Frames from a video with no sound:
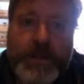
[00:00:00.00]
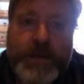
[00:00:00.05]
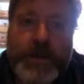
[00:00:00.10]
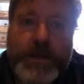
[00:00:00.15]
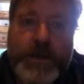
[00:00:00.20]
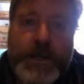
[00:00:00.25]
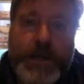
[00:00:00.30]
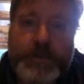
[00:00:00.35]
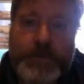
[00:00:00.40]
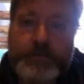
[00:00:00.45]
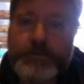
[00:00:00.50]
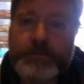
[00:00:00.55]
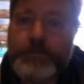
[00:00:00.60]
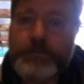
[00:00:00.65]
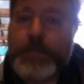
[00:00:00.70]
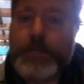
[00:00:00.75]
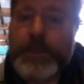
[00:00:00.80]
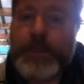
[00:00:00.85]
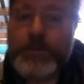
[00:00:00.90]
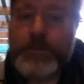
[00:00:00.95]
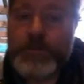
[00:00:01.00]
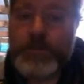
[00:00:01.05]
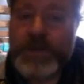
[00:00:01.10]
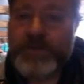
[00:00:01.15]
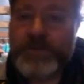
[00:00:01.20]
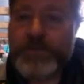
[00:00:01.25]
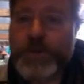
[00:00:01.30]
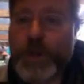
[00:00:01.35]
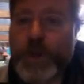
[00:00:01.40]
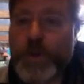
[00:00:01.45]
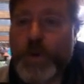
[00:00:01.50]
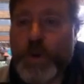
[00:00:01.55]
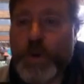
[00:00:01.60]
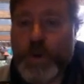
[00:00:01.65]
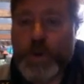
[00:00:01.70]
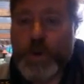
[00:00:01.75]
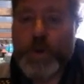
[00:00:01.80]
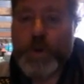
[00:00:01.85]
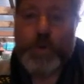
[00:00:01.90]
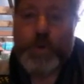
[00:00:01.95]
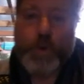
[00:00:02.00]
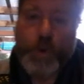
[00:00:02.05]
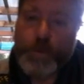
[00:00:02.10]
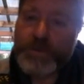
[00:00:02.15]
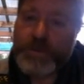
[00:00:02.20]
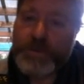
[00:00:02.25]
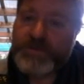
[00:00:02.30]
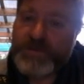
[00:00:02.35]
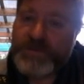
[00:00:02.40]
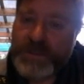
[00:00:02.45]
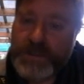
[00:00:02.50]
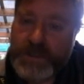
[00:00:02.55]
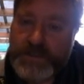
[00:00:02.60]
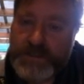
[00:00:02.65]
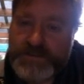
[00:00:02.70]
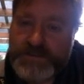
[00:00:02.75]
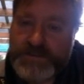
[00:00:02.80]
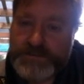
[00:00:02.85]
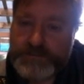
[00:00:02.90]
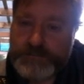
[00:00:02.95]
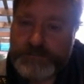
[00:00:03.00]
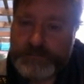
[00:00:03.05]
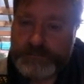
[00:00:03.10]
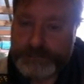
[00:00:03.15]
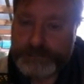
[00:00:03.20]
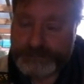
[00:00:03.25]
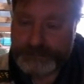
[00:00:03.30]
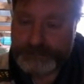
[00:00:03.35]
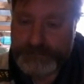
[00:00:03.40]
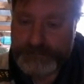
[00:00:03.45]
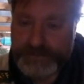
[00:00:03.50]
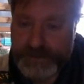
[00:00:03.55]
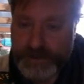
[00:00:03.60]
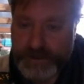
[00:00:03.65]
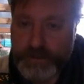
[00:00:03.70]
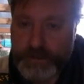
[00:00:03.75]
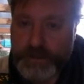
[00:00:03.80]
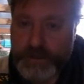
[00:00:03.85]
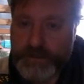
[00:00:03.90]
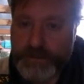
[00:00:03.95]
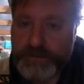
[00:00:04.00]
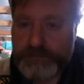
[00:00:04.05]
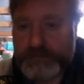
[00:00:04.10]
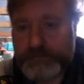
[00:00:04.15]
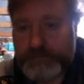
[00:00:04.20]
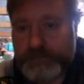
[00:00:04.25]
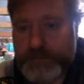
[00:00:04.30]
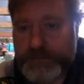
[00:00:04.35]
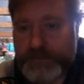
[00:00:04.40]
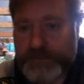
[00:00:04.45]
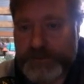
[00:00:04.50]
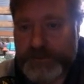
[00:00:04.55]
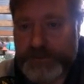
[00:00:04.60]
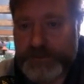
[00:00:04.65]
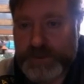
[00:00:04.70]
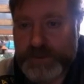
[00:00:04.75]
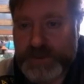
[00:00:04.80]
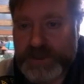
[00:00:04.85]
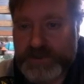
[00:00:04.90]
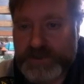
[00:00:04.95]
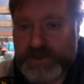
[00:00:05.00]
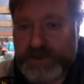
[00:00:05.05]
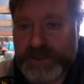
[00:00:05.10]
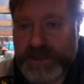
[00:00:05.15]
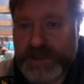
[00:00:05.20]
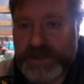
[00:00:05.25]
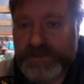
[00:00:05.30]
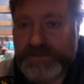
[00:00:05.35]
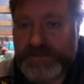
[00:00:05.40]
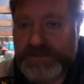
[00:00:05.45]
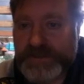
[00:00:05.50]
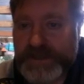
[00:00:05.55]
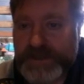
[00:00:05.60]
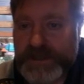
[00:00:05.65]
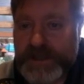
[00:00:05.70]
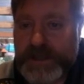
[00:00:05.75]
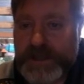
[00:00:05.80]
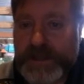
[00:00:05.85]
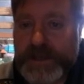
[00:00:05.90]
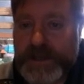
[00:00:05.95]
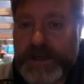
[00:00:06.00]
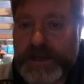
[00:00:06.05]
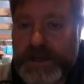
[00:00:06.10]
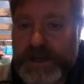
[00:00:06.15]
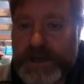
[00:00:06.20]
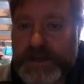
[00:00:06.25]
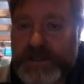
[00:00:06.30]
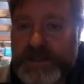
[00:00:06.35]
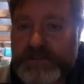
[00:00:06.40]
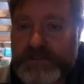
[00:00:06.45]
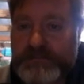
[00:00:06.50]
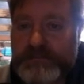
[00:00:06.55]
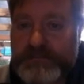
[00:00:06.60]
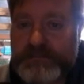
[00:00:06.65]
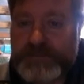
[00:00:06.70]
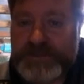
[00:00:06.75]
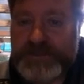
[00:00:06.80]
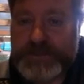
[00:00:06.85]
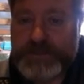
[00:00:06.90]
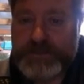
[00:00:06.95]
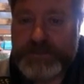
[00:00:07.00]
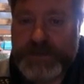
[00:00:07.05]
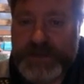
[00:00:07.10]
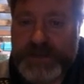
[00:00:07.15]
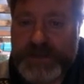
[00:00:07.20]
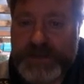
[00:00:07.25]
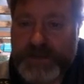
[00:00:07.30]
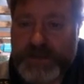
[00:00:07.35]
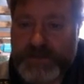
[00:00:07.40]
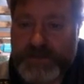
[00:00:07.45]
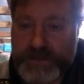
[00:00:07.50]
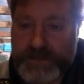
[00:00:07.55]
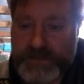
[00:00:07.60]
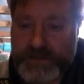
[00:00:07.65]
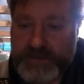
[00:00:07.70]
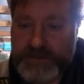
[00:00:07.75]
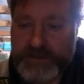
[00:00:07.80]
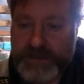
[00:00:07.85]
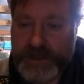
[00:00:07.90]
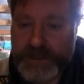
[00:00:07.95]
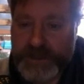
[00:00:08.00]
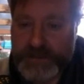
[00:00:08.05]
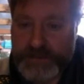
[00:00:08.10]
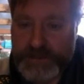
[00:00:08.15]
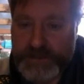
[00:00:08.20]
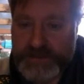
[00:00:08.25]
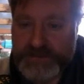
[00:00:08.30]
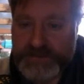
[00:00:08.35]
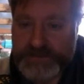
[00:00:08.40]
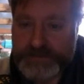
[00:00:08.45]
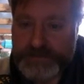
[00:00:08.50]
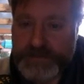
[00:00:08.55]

We have low Earth orbit satellites. So low Earth, 320 to 800 Ks. And they're zipping around. They go around every 90 minutes.